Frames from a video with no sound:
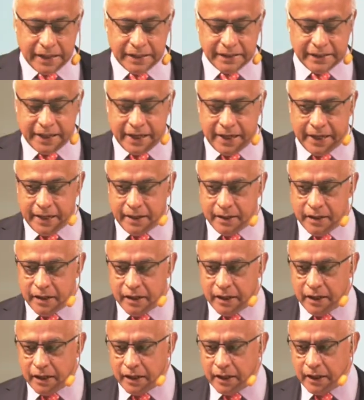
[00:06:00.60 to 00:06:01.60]
the
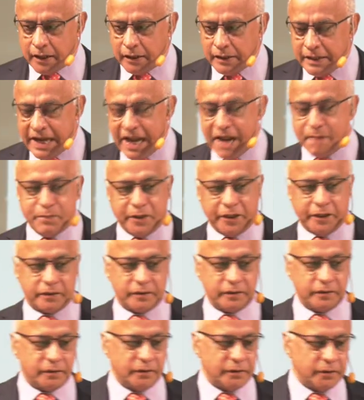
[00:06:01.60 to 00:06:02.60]
neighbor
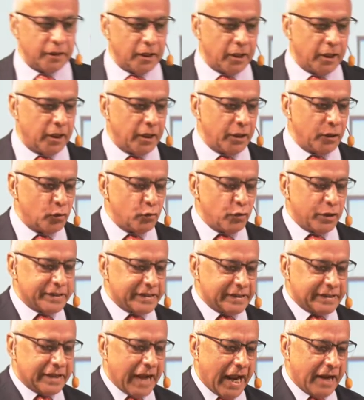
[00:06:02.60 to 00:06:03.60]
who was
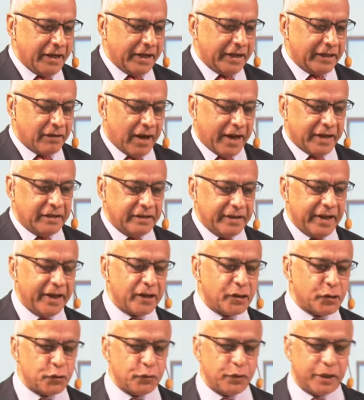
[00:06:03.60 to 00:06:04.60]
standing right
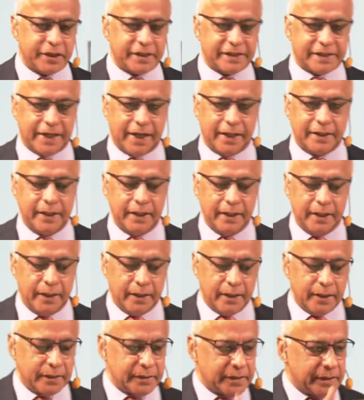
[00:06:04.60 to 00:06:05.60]
next to her said,
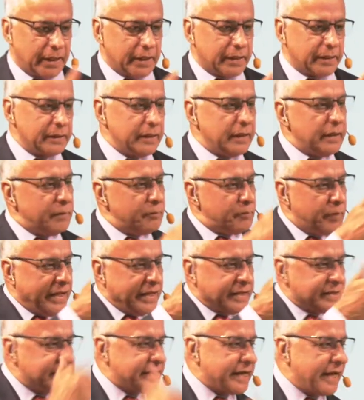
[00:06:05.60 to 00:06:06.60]
"Sir,
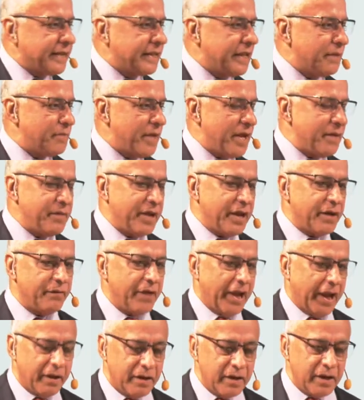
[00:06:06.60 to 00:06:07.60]
please take the baby
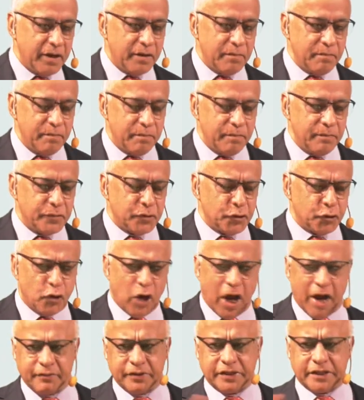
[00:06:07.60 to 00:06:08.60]
away." So
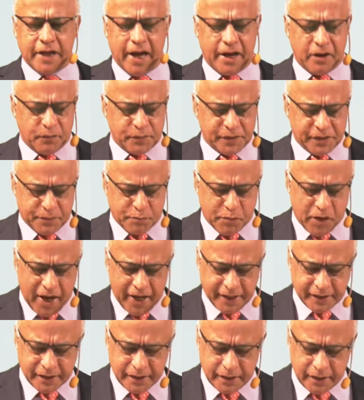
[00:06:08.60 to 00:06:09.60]
I was kind of
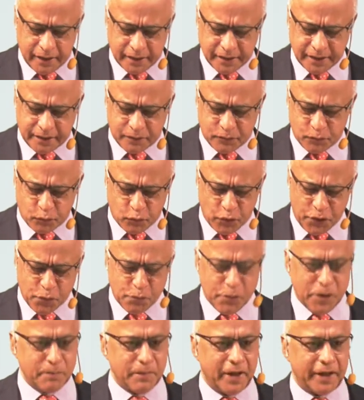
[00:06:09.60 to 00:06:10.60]
surprised, and I said, "What do you
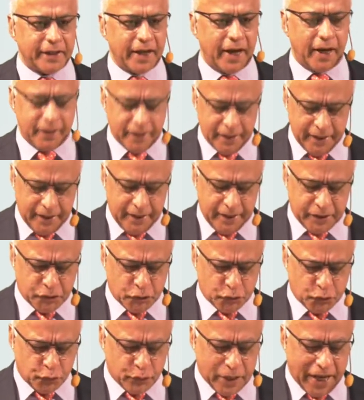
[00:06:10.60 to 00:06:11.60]
mean by that?" So
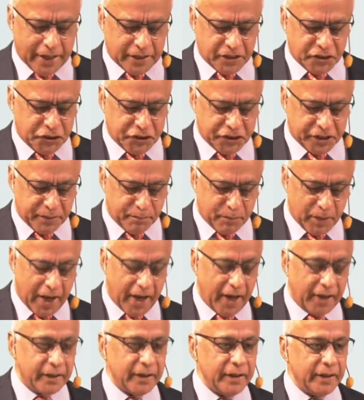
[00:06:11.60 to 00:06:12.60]
to that she
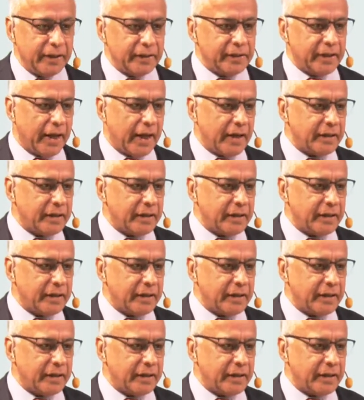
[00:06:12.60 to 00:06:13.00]
replied that